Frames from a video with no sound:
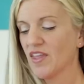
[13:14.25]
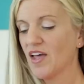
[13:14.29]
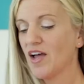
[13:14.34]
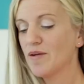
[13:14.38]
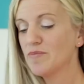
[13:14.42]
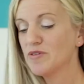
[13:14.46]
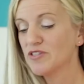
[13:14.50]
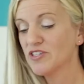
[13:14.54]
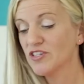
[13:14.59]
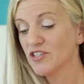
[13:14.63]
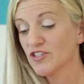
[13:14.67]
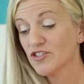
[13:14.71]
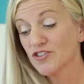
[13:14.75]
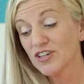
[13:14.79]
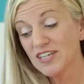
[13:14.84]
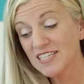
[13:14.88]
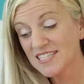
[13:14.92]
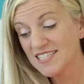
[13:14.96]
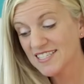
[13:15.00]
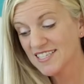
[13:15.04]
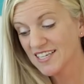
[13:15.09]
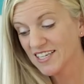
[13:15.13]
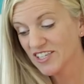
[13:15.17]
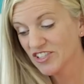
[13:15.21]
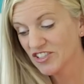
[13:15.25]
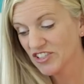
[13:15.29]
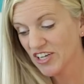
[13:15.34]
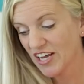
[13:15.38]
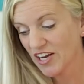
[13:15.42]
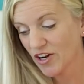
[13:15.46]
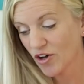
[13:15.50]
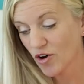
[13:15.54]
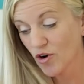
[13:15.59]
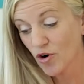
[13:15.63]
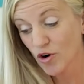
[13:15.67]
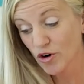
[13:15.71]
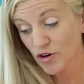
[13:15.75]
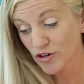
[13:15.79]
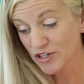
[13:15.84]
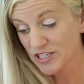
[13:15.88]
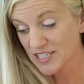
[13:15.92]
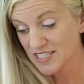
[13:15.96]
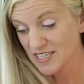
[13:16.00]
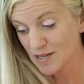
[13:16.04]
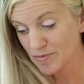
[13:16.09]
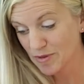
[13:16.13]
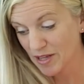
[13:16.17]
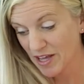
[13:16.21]
I'm using a straight stitch and a 1/4
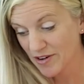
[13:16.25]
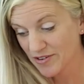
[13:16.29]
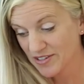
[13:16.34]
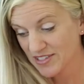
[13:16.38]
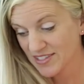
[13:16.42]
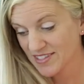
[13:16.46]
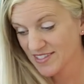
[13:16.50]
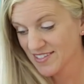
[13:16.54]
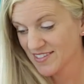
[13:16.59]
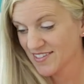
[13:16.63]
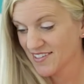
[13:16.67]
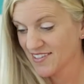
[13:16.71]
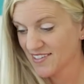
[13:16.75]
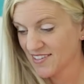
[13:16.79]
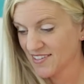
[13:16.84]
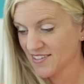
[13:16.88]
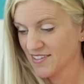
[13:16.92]
inch seam allowance.